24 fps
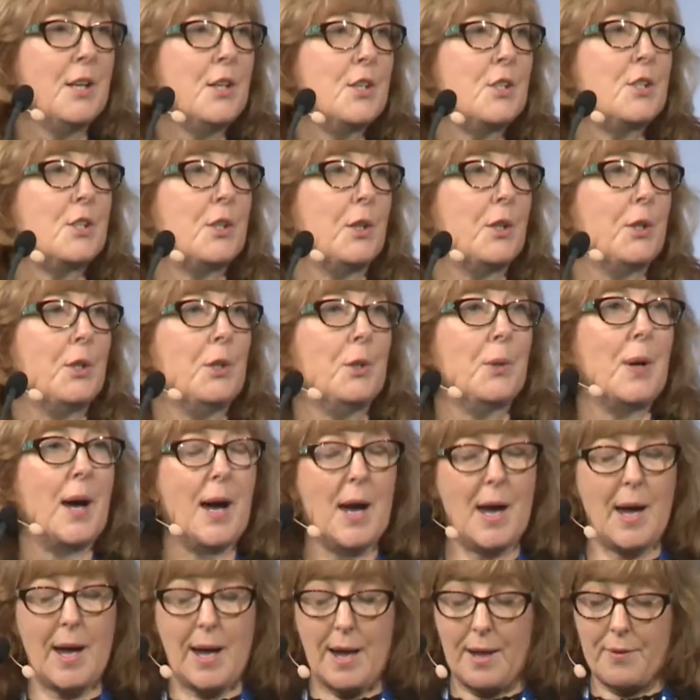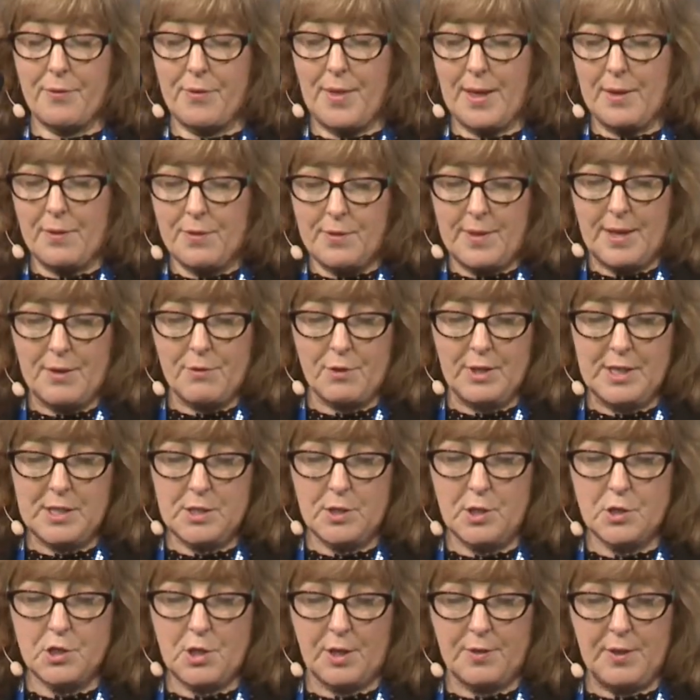So that
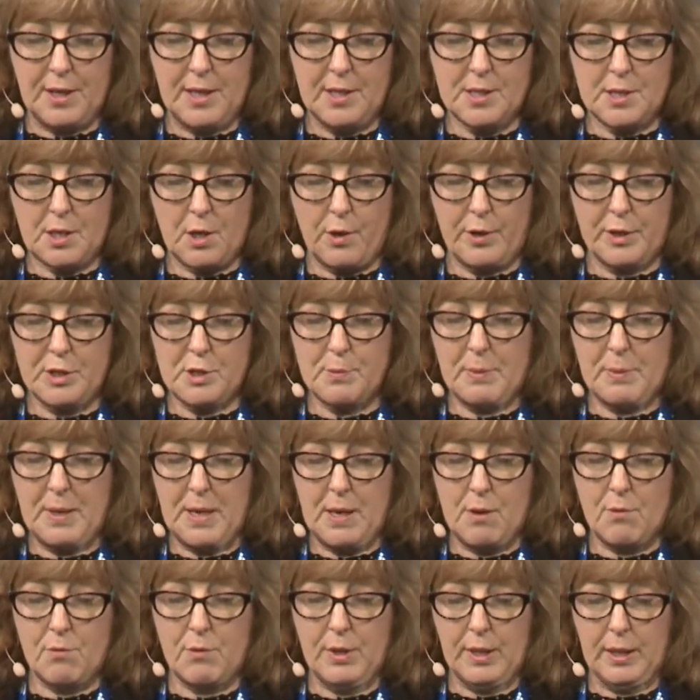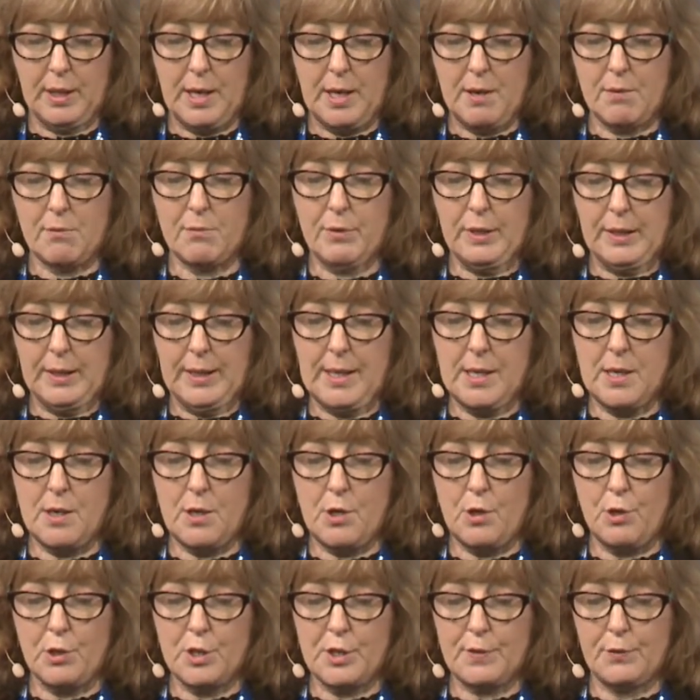research, I think, is going to be really, really
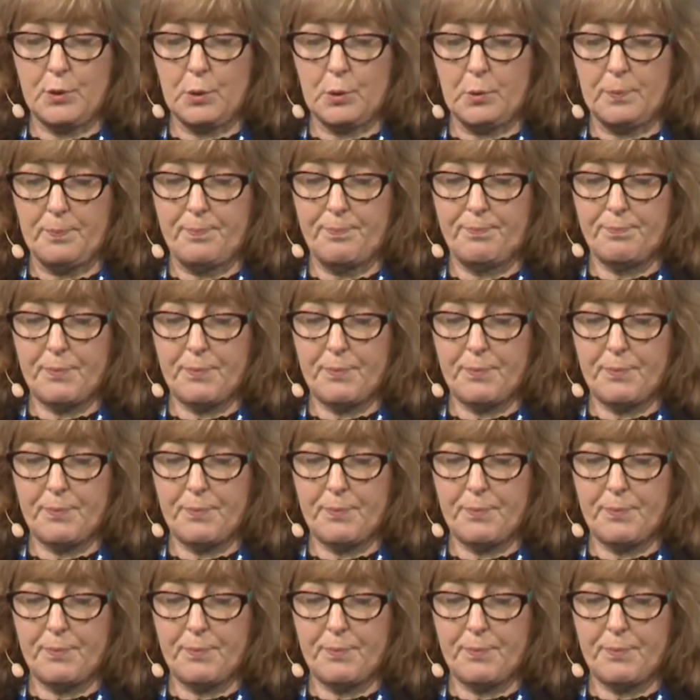useful.